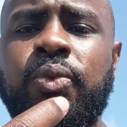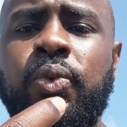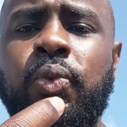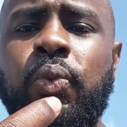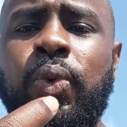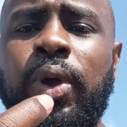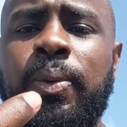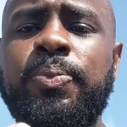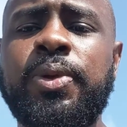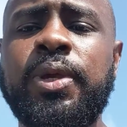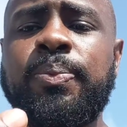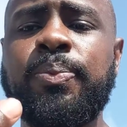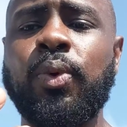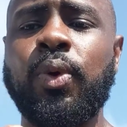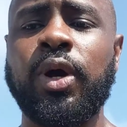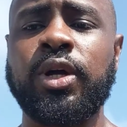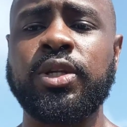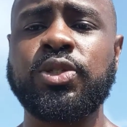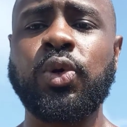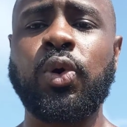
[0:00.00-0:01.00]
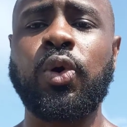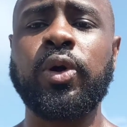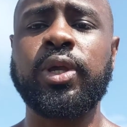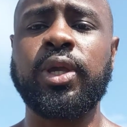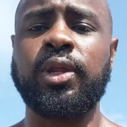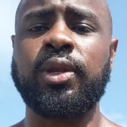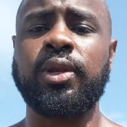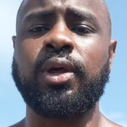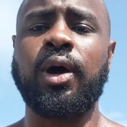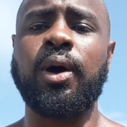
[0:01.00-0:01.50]
when people are
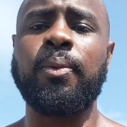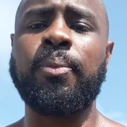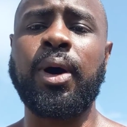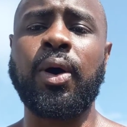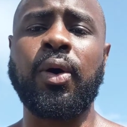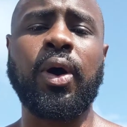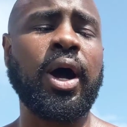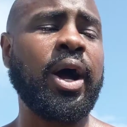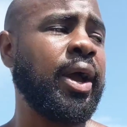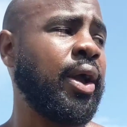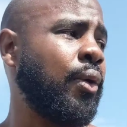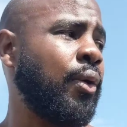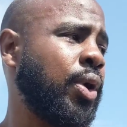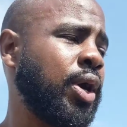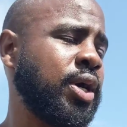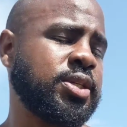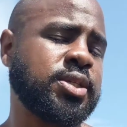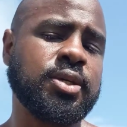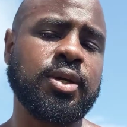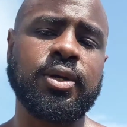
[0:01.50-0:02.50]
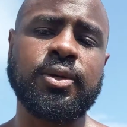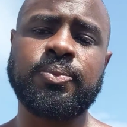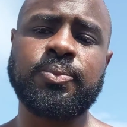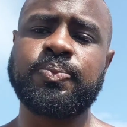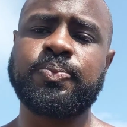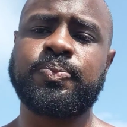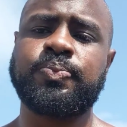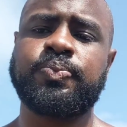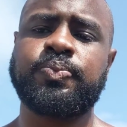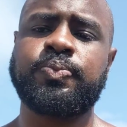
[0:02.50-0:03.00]
talking about ayahuasca.
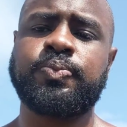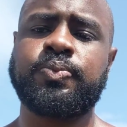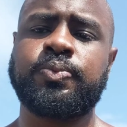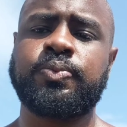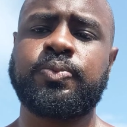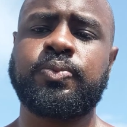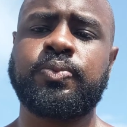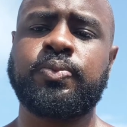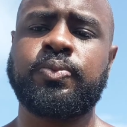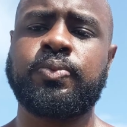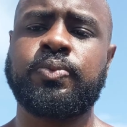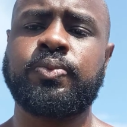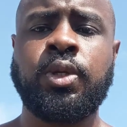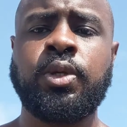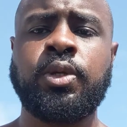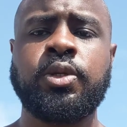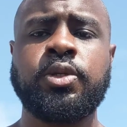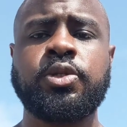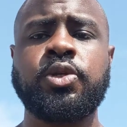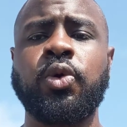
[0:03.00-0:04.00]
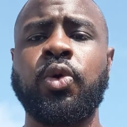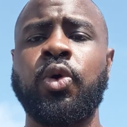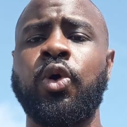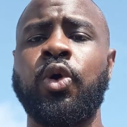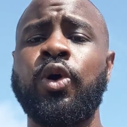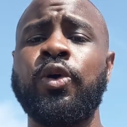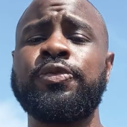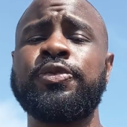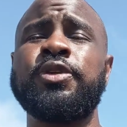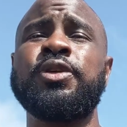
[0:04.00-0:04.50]
So
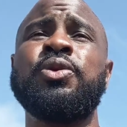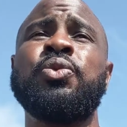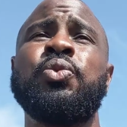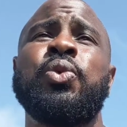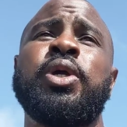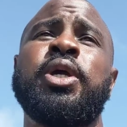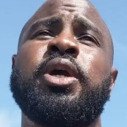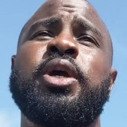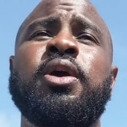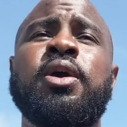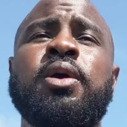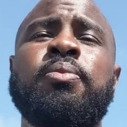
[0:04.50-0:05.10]
often we hear